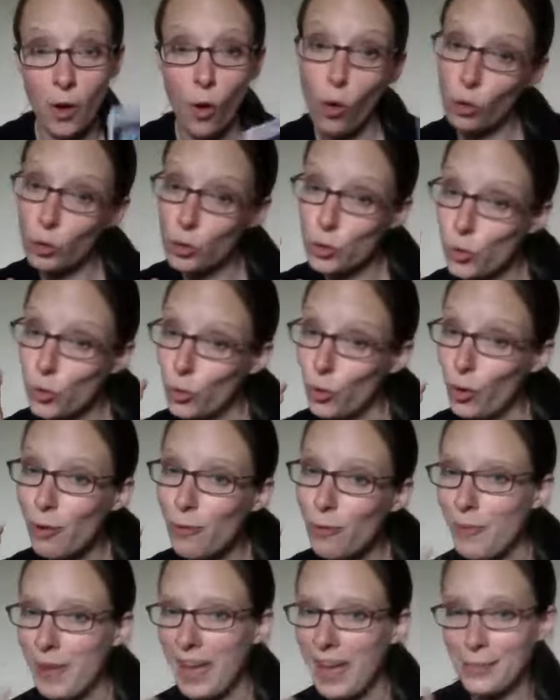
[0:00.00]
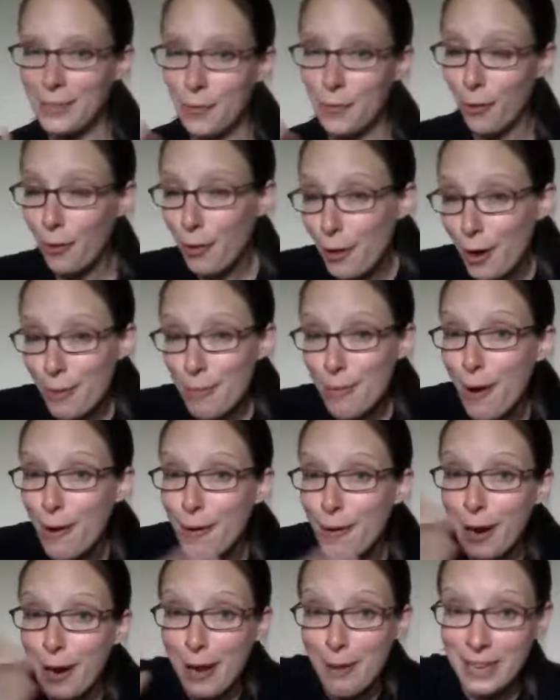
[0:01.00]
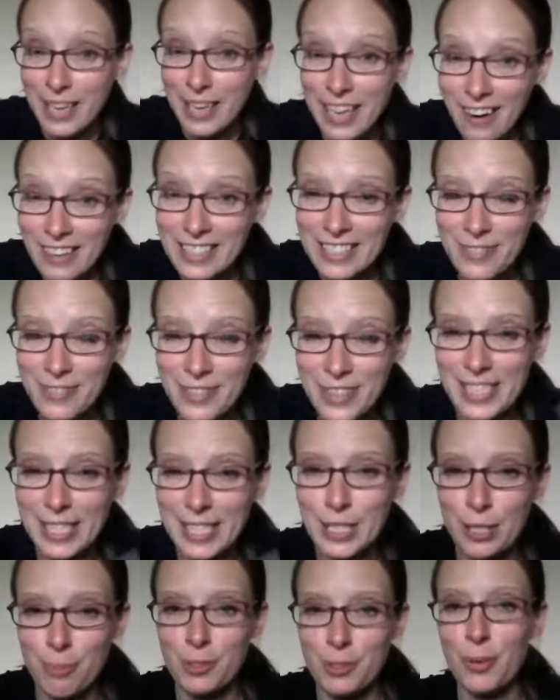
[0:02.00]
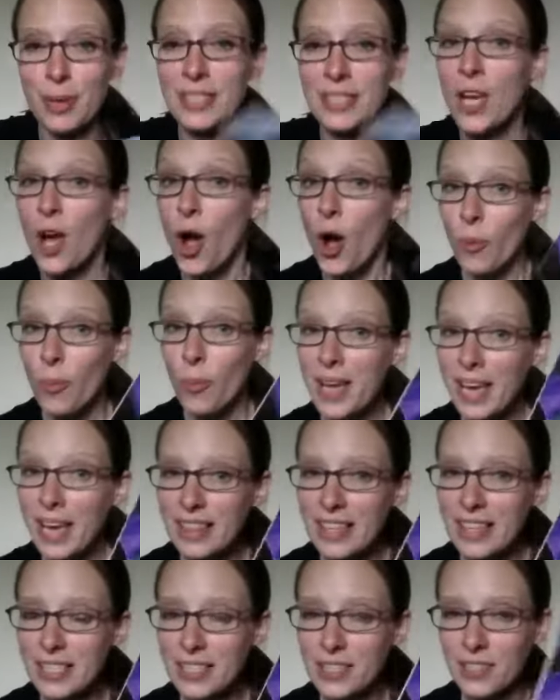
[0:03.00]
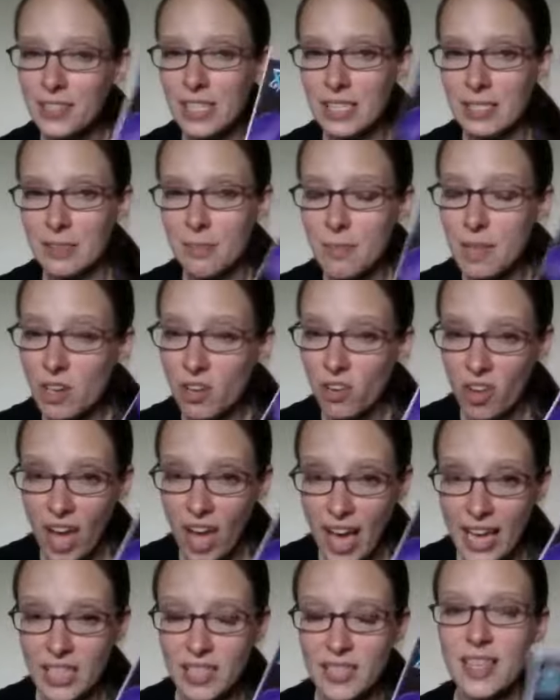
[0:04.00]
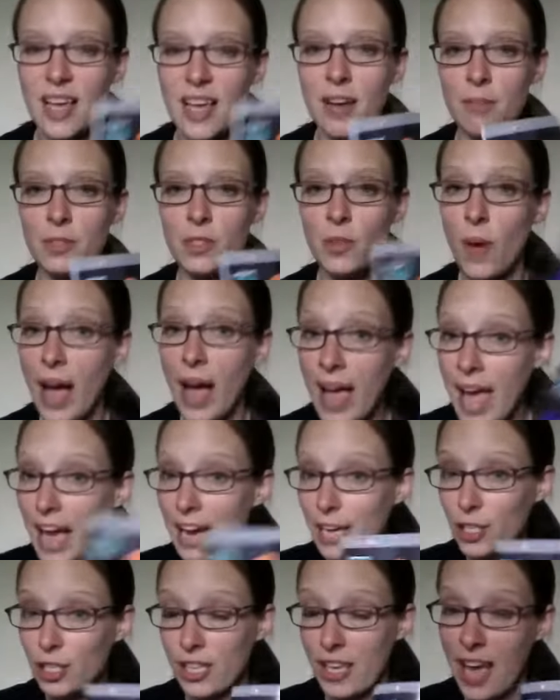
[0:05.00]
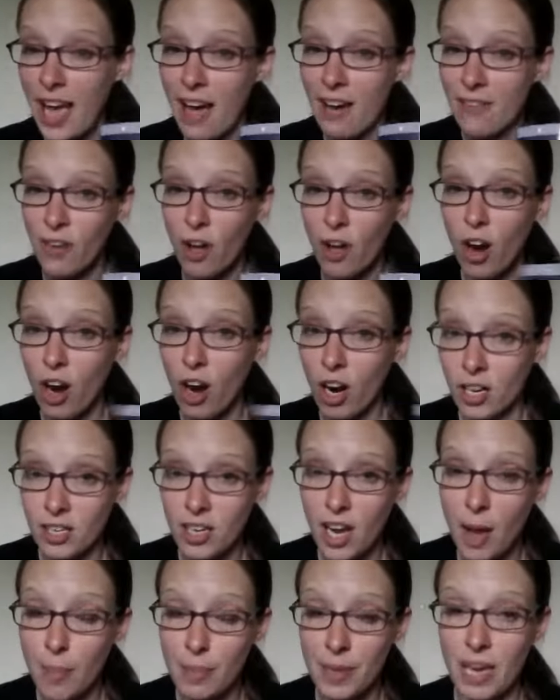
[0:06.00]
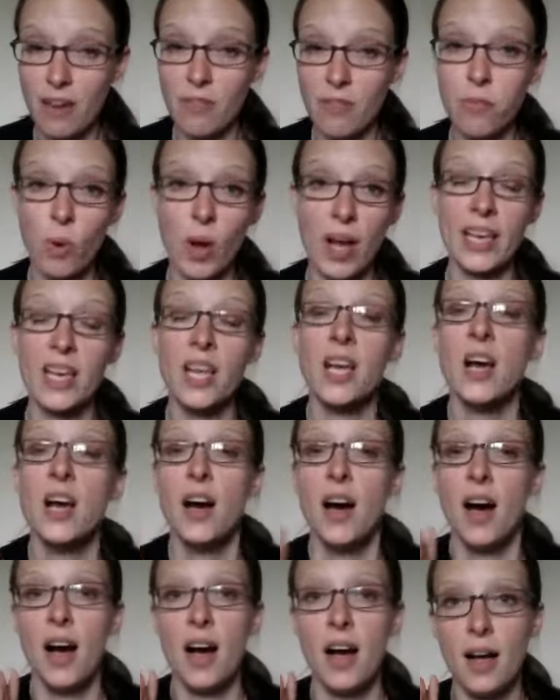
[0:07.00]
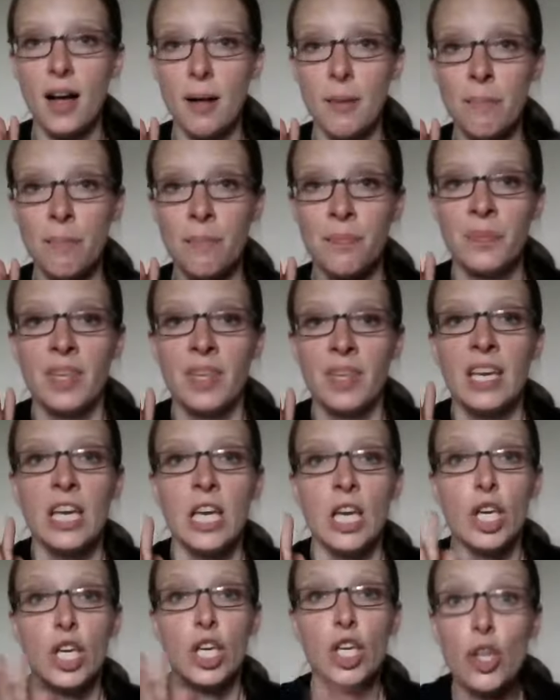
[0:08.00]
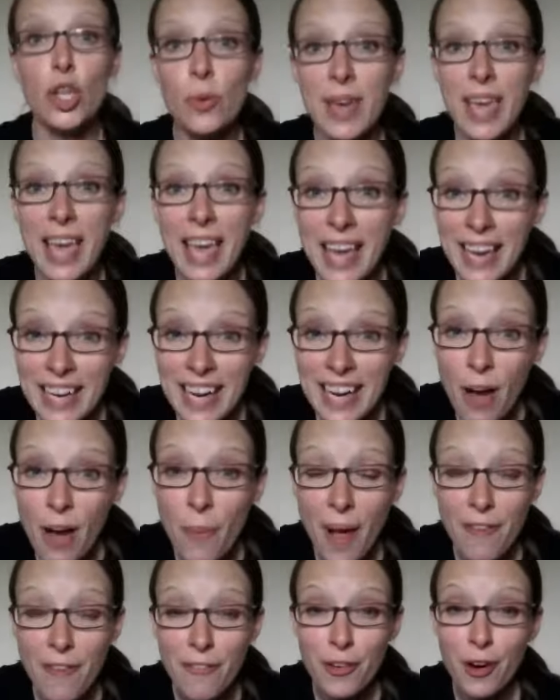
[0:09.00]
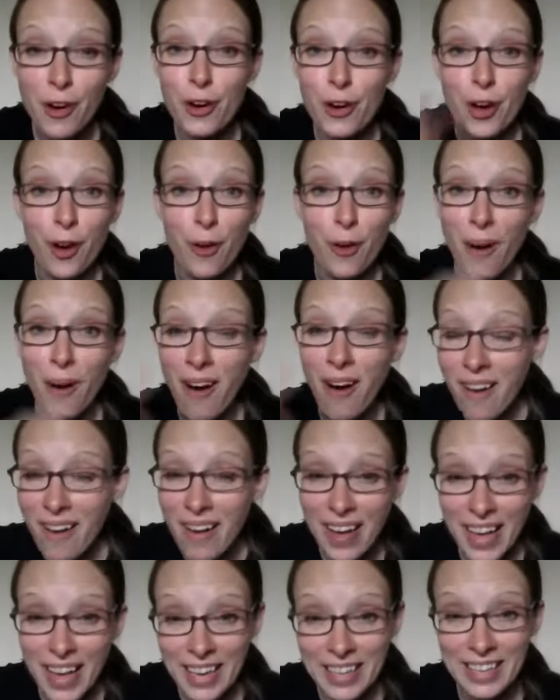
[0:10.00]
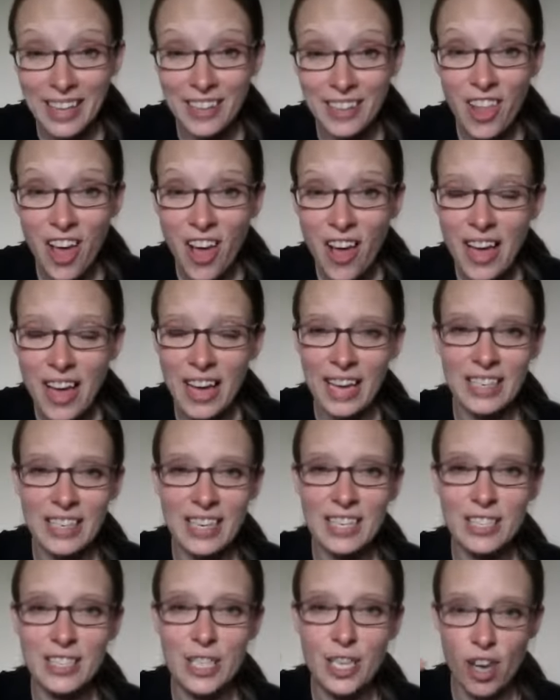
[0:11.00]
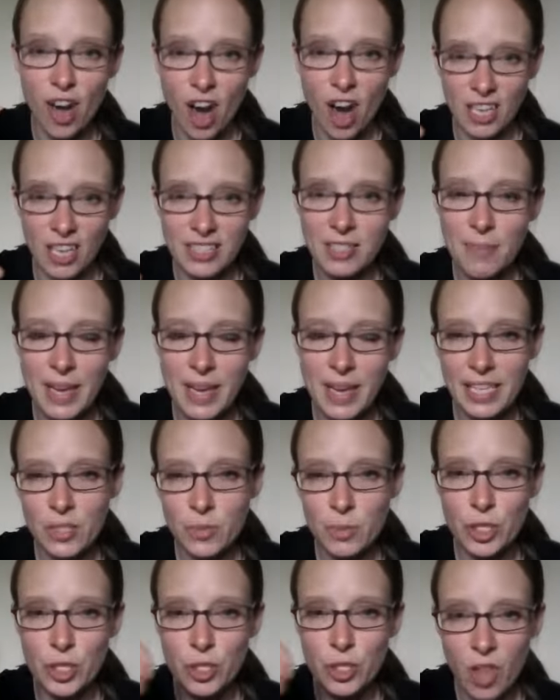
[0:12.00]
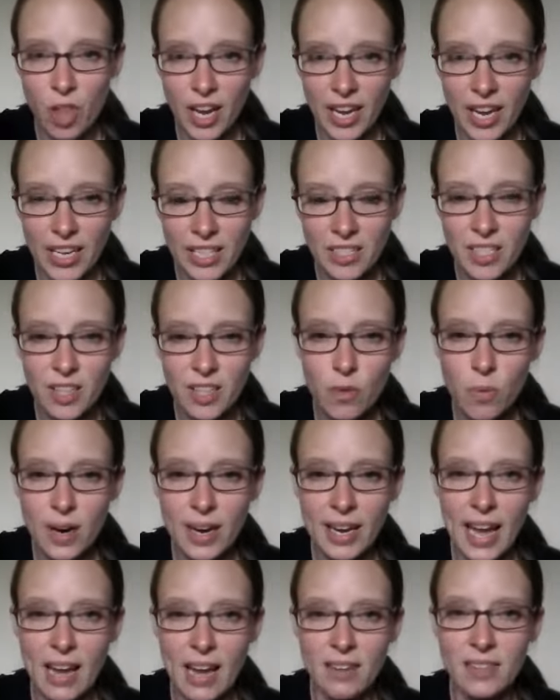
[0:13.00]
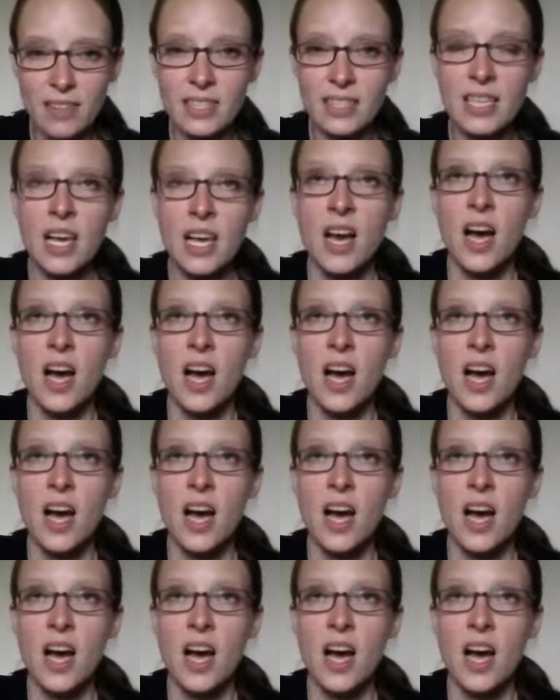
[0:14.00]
Old school, when we had to order a program and get our DVD shipped to us, we got these meal guides. So I actually have a hard copy of one. You can, however, go online to your on-demand once you log into the workouts.